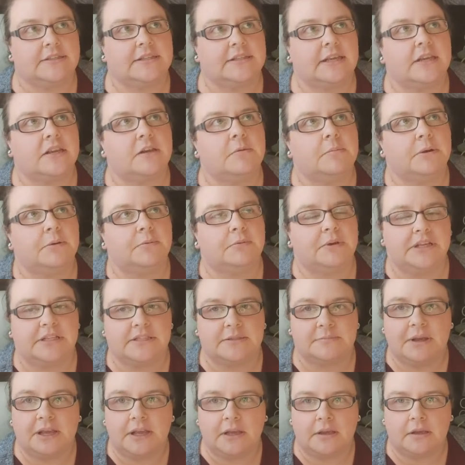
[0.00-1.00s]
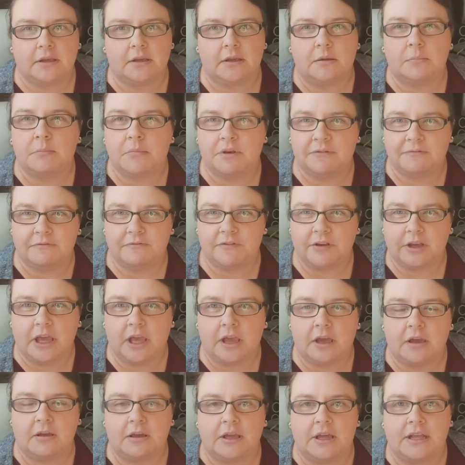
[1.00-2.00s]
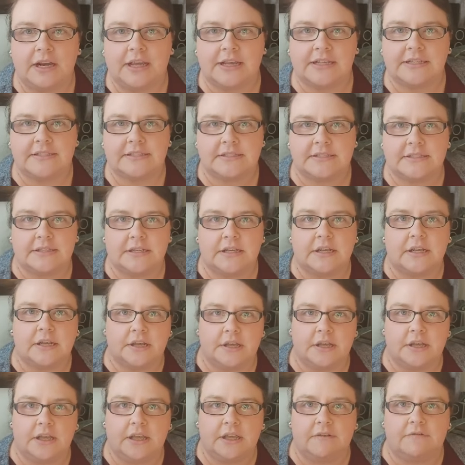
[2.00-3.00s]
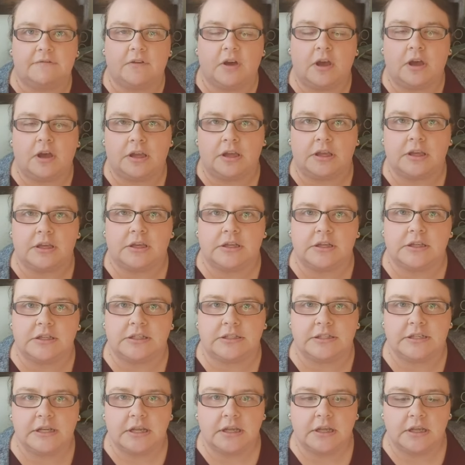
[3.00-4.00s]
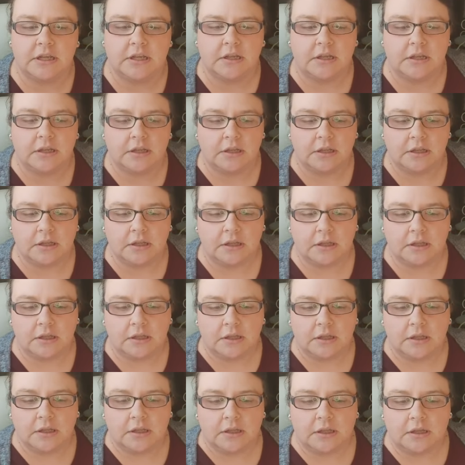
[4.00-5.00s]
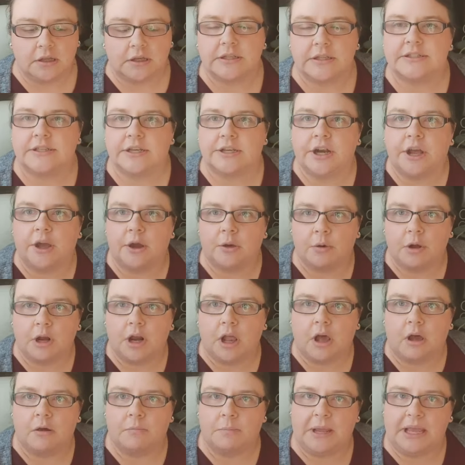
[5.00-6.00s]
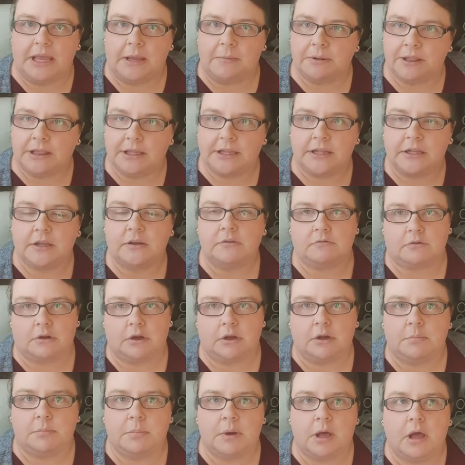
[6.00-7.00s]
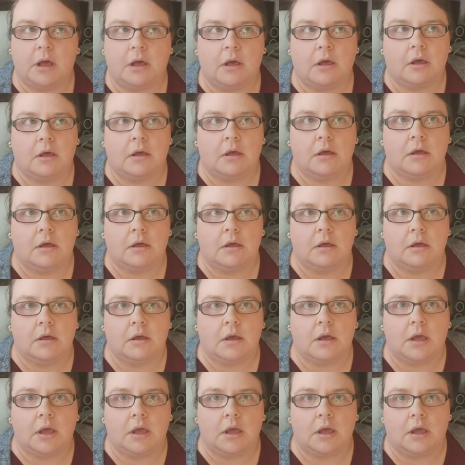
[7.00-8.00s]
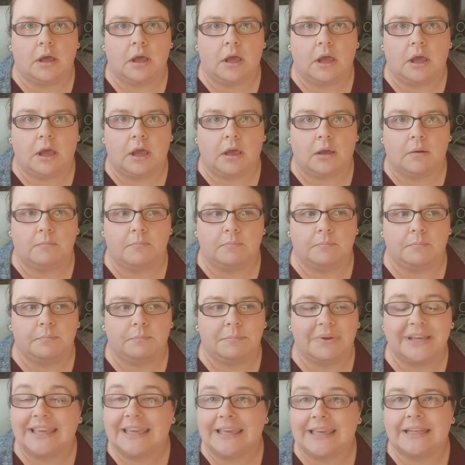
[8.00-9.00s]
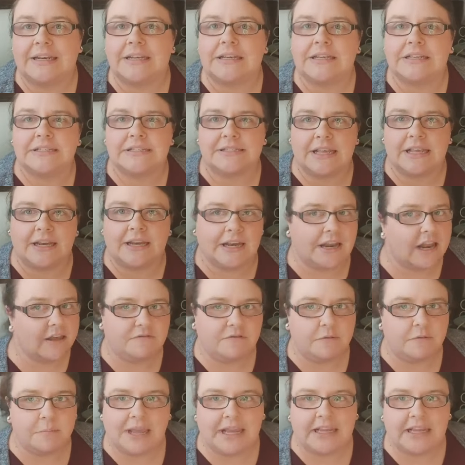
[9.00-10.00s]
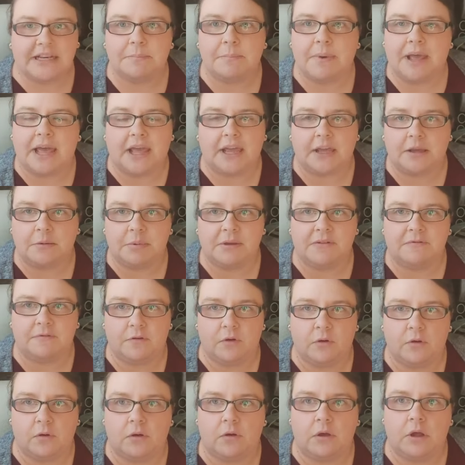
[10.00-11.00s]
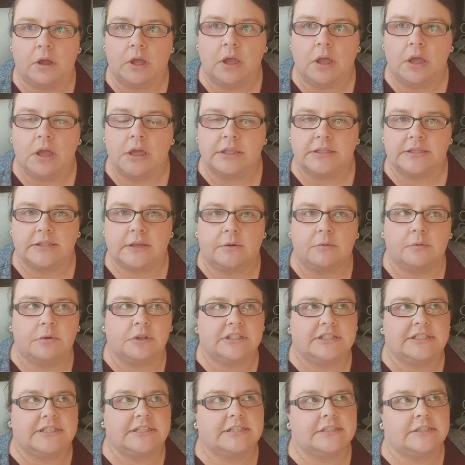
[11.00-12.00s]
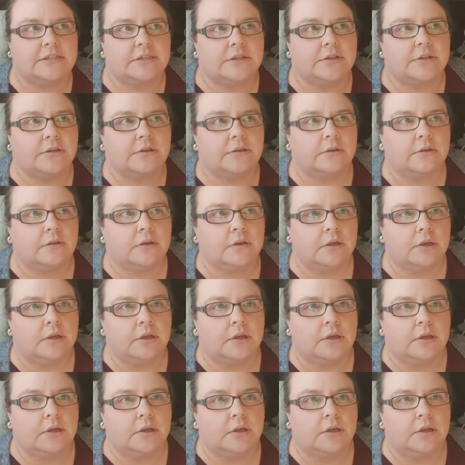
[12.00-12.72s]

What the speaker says: say a couple of weeks, about a month ago, and asked her if I could, because I know a lot of people in the group are beginners and never made a bag before. So I wanted to